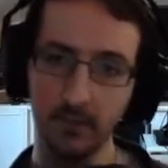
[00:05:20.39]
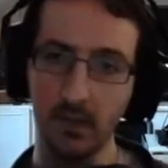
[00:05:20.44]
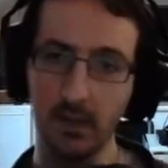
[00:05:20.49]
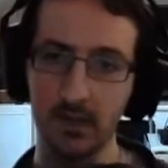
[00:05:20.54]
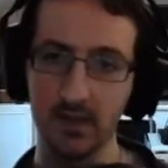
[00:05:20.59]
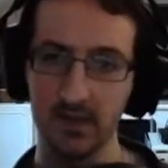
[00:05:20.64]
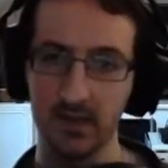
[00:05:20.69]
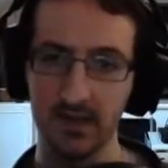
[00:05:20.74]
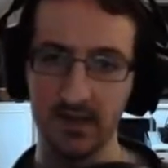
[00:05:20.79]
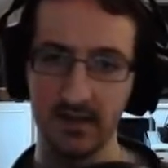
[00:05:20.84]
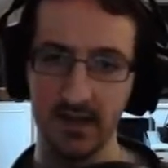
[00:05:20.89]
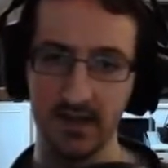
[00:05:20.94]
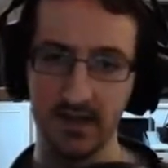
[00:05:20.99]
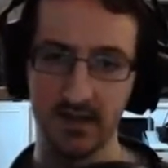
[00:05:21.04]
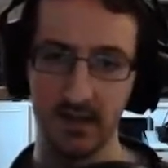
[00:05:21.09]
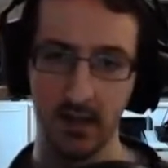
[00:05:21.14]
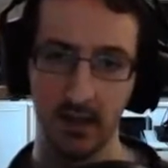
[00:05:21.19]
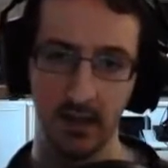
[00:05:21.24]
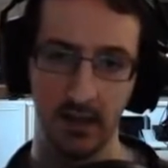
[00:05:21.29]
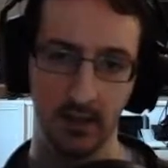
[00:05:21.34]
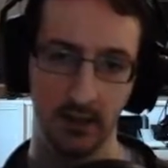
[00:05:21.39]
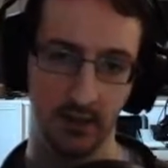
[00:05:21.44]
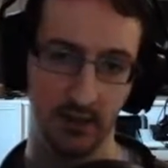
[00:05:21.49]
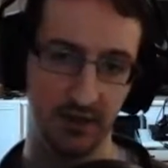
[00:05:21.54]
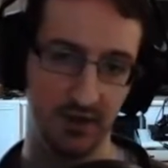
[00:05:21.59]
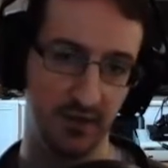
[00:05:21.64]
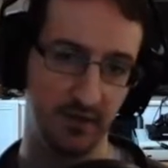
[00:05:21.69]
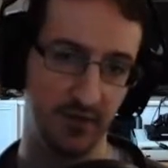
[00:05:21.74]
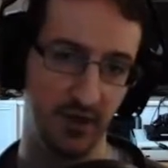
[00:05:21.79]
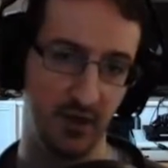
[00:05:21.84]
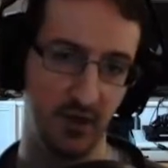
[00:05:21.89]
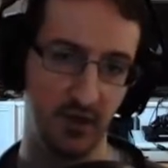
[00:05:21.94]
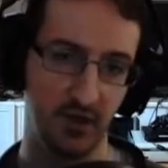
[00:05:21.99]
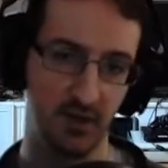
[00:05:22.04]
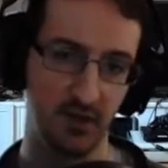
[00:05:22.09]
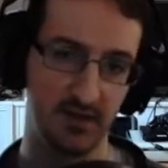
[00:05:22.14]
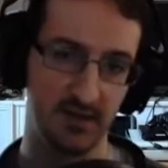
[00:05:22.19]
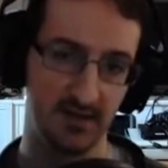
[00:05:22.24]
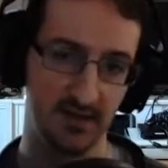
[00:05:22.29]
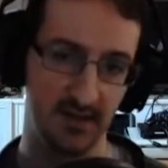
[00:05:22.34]
So this is launch a vertical
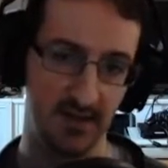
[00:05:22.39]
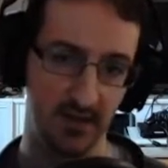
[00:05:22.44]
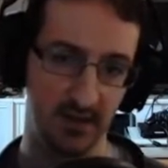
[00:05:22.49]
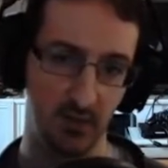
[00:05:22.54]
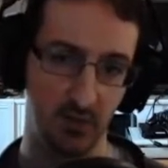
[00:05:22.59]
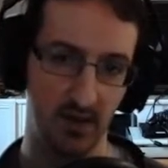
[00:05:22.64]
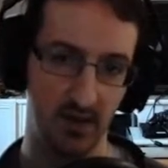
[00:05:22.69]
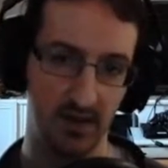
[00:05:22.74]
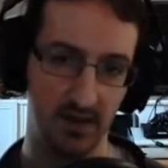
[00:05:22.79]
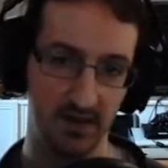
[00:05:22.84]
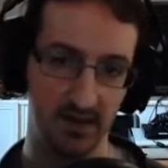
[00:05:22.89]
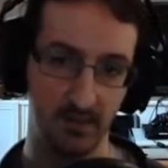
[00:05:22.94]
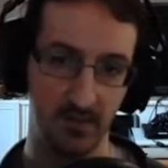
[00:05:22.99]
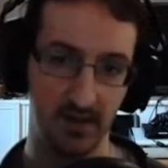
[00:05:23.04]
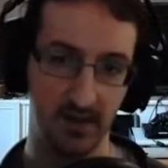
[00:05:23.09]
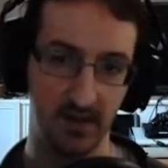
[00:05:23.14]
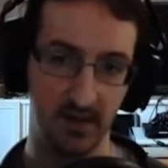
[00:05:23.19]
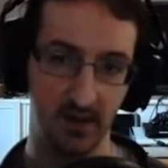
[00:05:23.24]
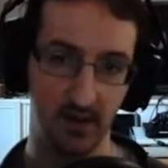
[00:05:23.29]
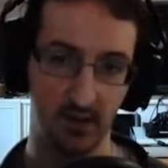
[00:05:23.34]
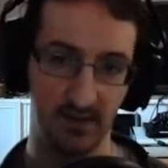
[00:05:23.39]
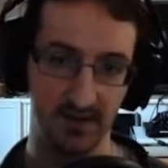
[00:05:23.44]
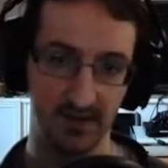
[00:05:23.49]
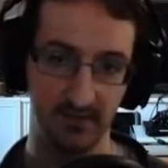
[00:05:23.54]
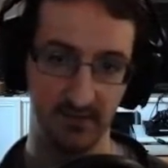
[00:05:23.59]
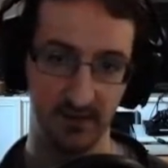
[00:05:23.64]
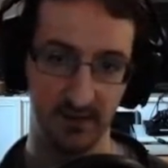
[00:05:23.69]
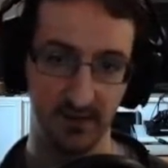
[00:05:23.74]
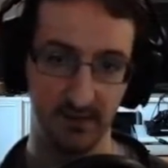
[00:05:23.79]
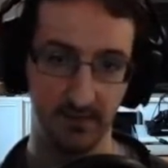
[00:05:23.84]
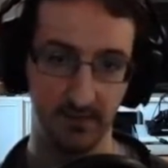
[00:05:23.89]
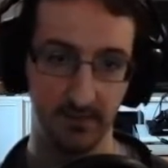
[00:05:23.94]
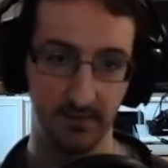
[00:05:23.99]
slash while spinning aggressively.